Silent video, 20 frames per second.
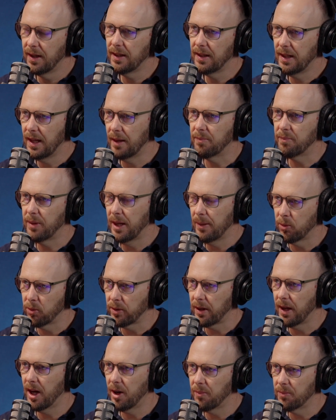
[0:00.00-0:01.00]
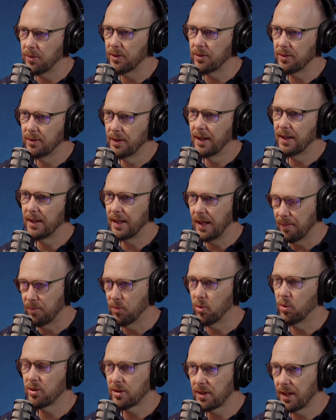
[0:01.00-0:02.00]
Get people to help you get
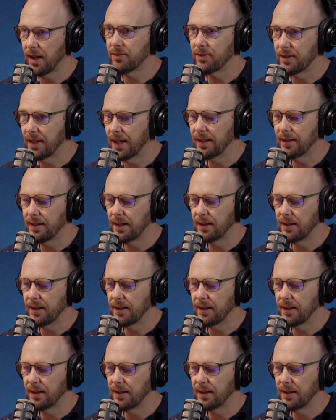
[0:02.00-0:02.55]
more stuff done.